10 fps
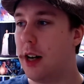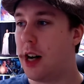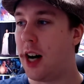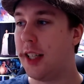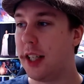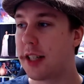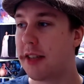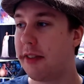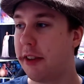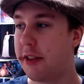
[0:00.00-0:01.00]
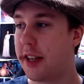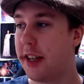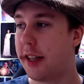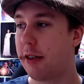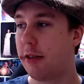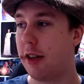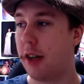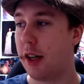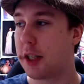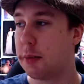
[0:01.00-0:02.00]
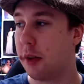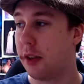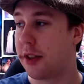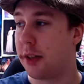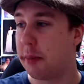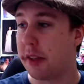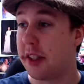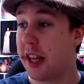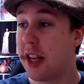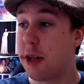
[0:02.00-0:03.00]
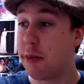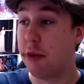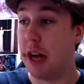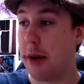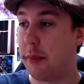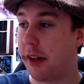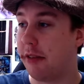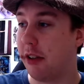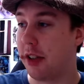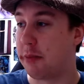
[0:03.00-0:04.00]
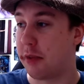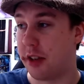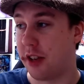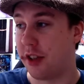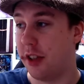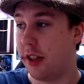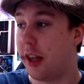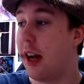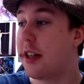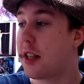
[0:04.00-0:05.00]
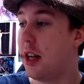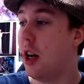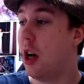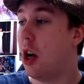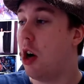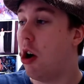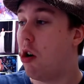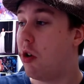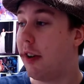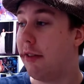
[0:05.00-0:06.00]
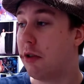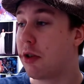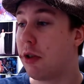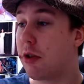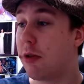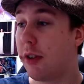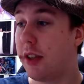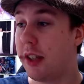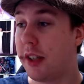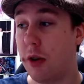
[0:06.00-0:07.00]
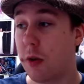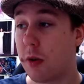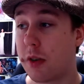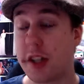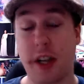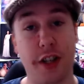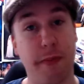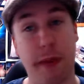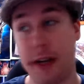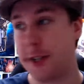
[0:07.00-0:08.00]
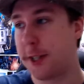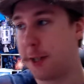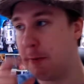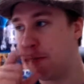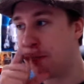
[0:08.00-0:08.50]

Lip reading: I asked if there was any grasp on something tangible happening for this production yet, or if it was all strictly talk discussion based.